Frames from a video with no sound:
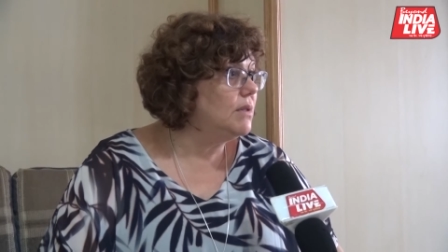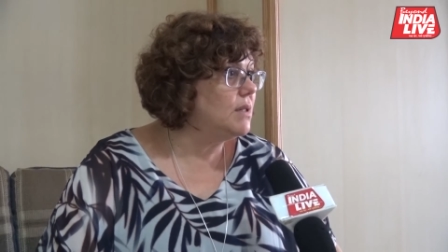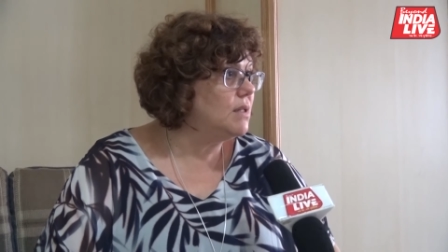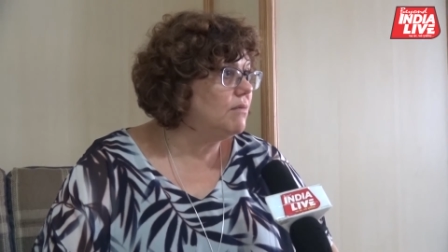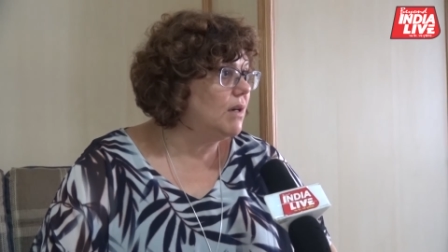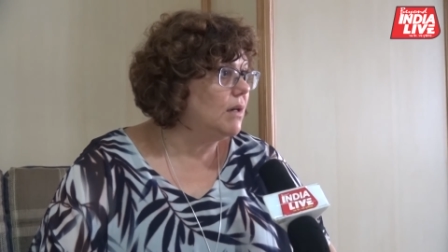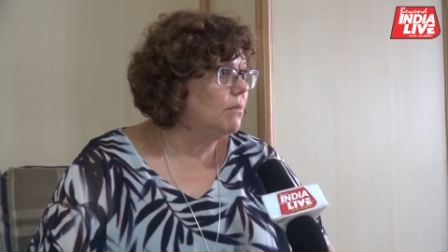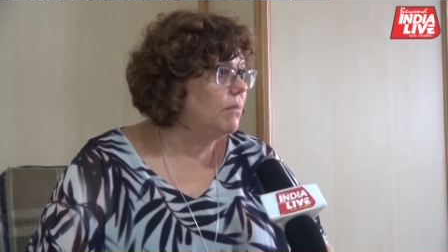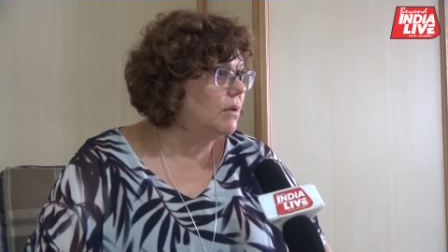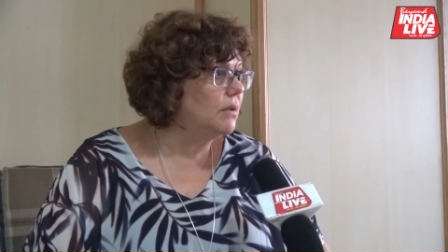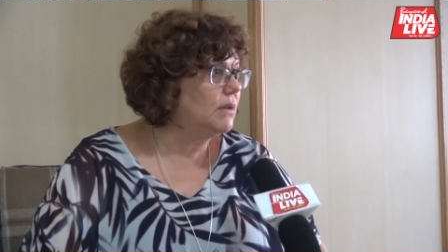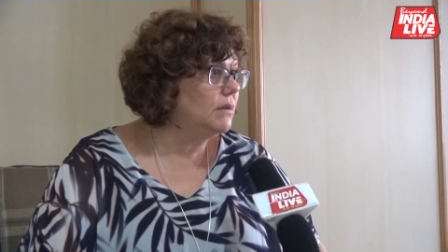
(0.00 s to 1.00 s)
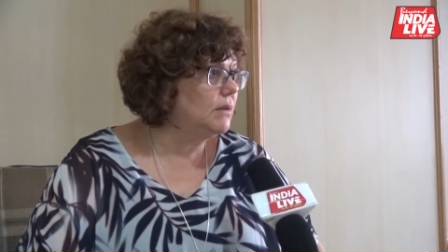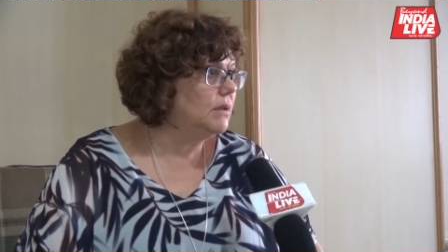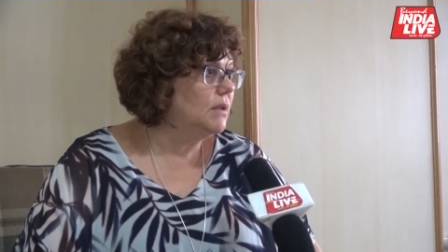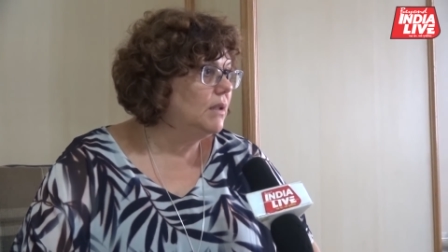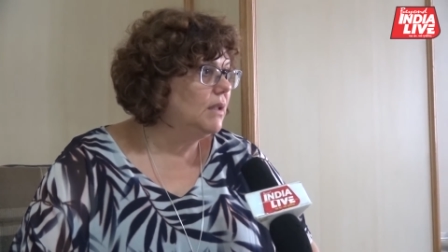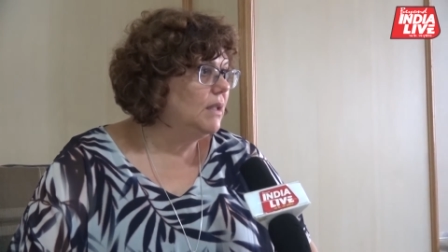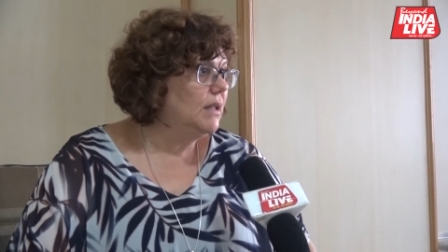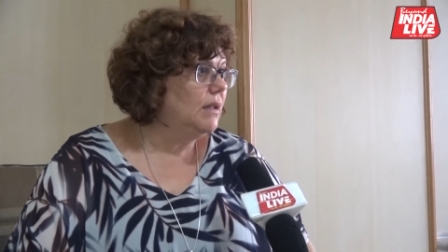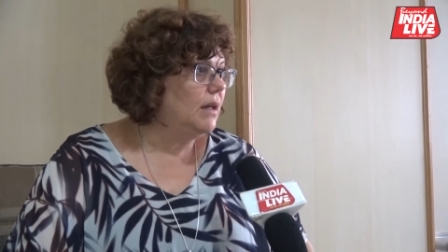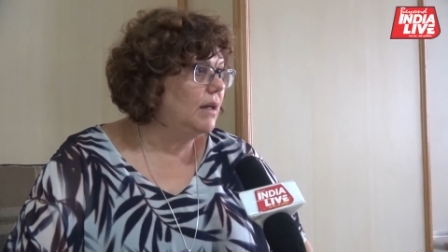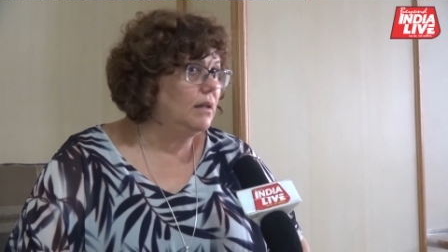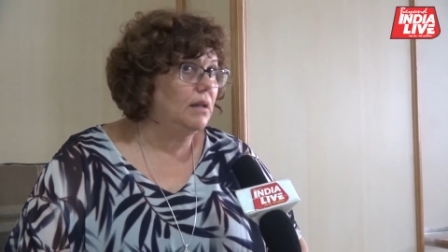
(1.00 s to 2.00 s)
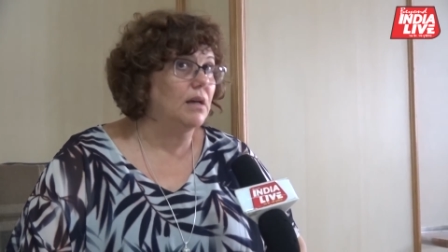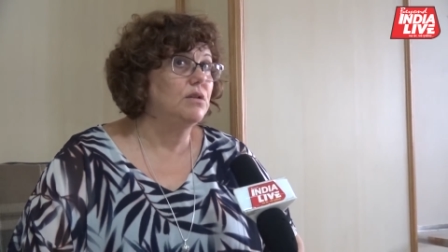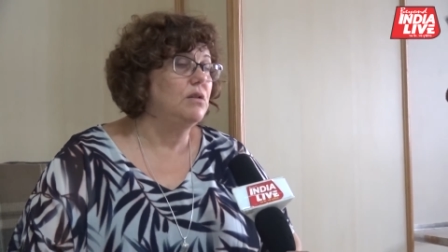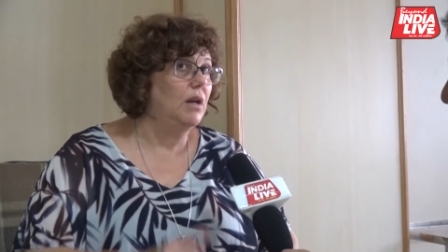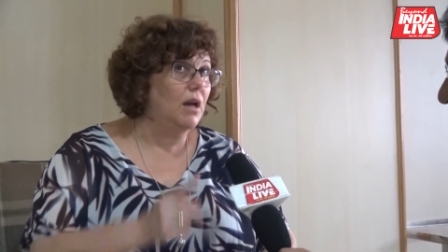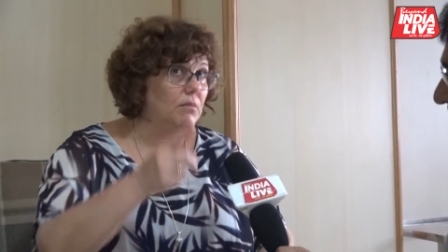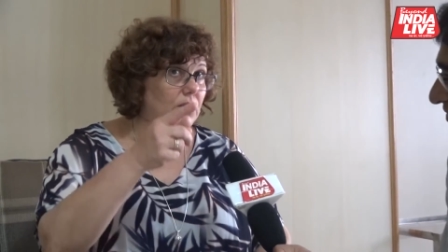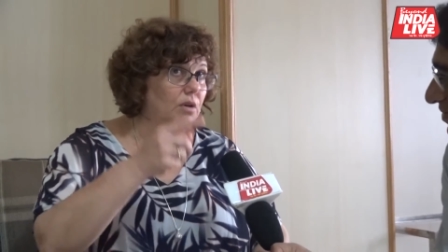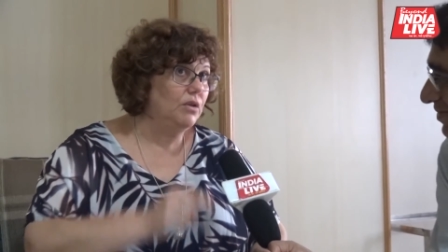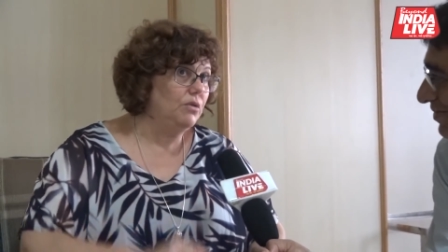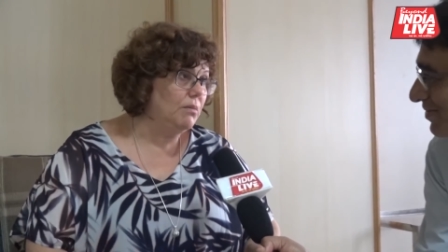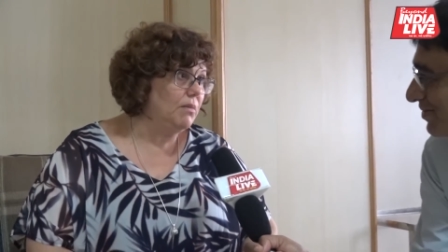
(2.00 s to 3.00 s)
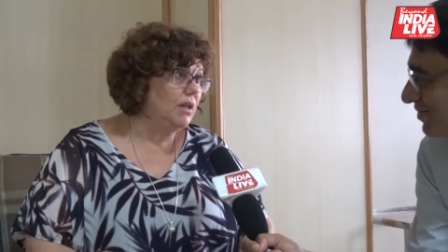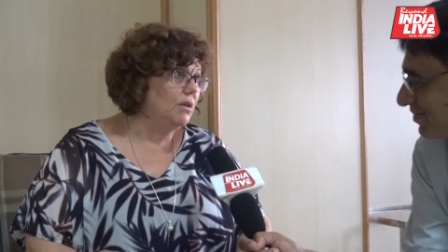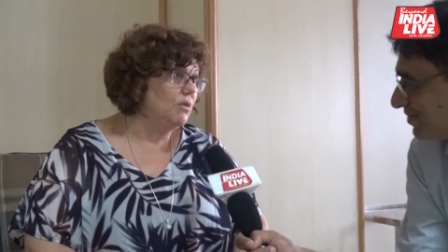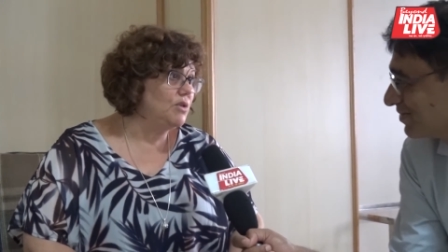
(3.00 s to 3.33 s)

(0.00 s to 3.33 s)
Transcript: which is very important. And actually, I'm going to a meeting